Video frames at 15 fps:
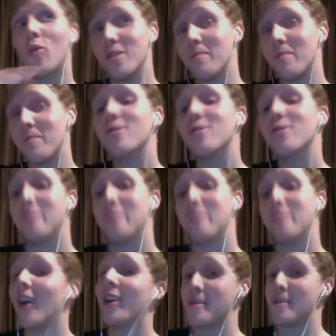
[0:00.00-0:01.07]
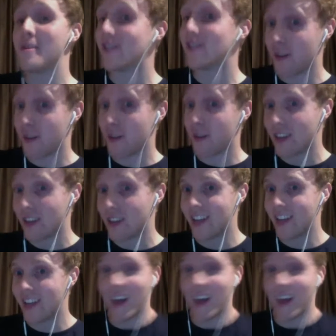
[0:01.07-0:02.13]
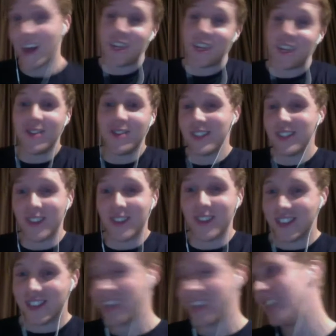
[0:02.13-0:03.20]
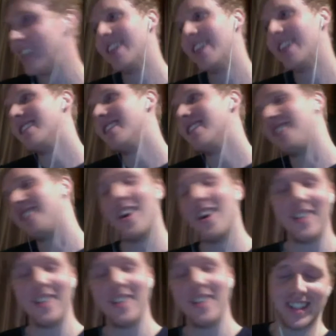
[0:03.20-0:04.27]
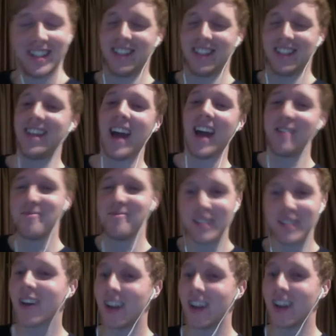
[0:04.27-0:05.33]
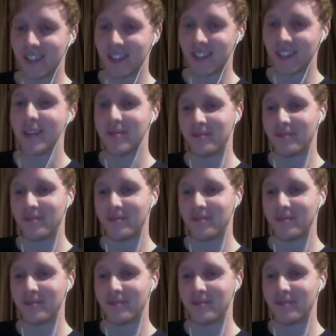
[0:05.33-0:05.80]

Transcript: supposed to be talking about something and we don't do it. So yeah, but it's great. It's great.